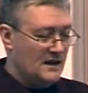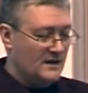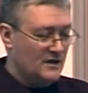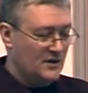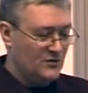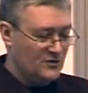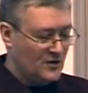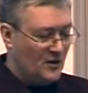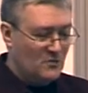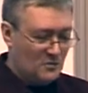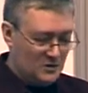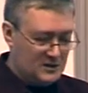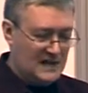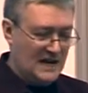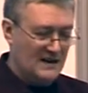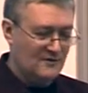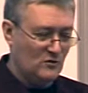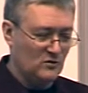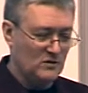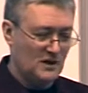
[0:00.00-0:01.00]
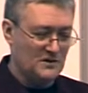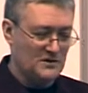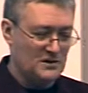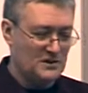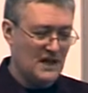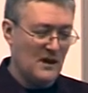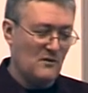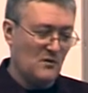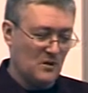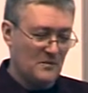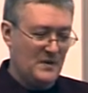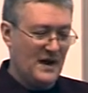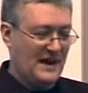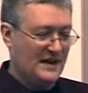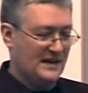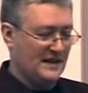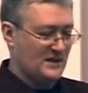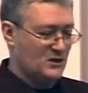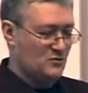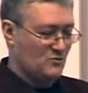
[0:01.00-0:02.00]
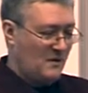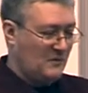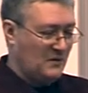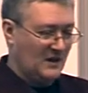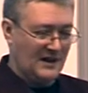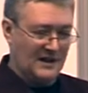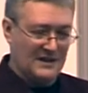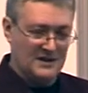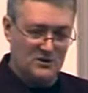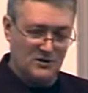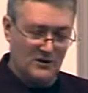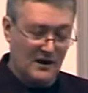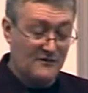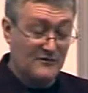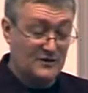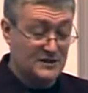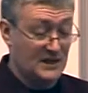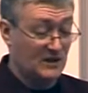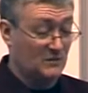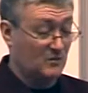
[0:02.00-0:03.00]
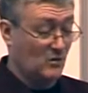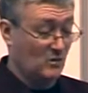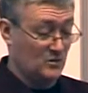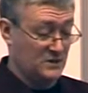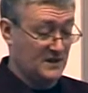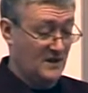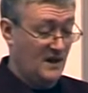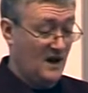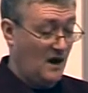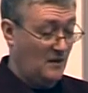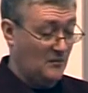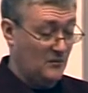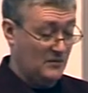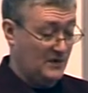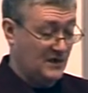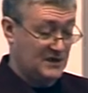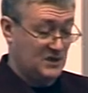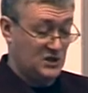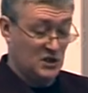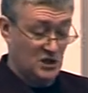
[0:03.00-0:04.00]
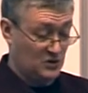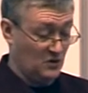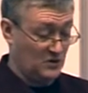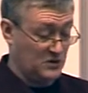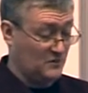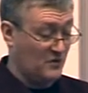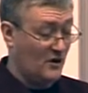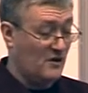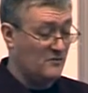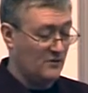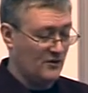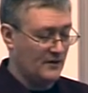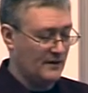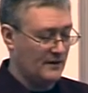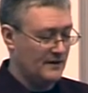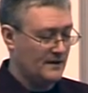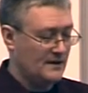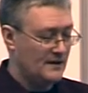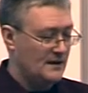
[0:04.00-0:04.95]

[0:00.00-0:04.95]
you don't want to have all those network packets replicated on every single port of the hub, because it's just not appropriate.